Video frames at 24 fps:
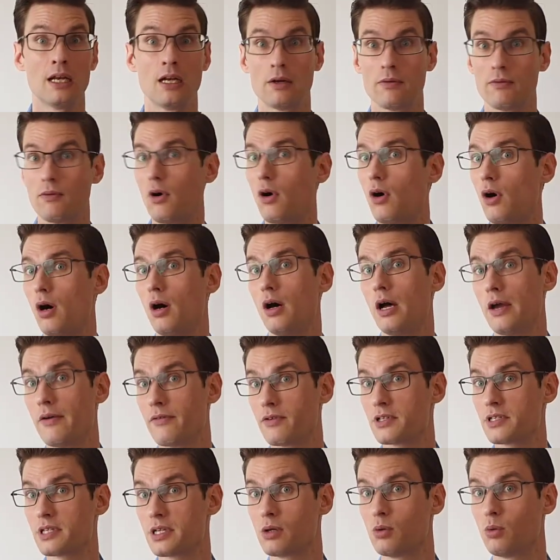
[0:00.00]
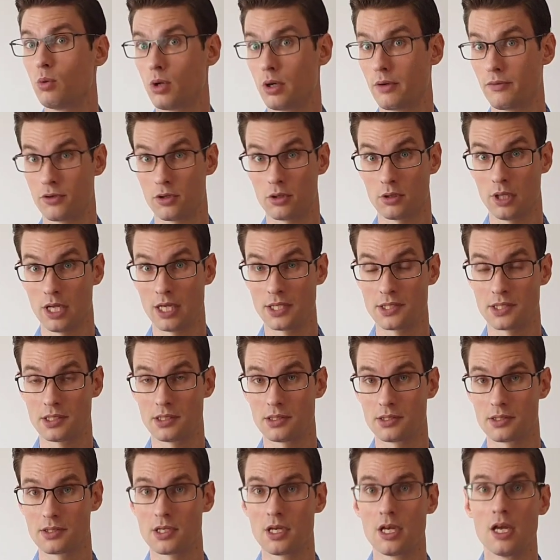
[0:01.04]
of every single one of your
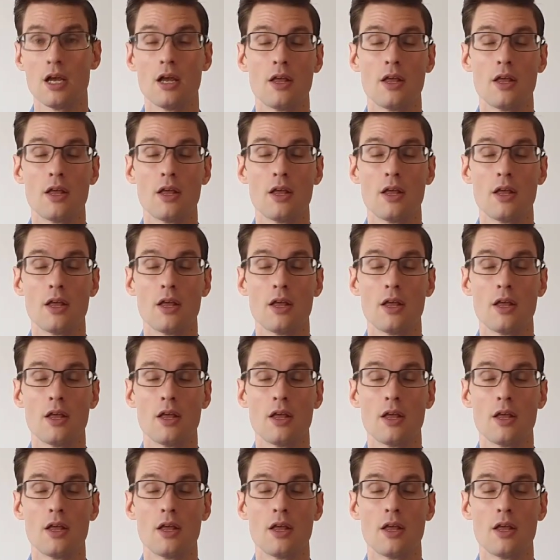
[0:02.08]
lessons.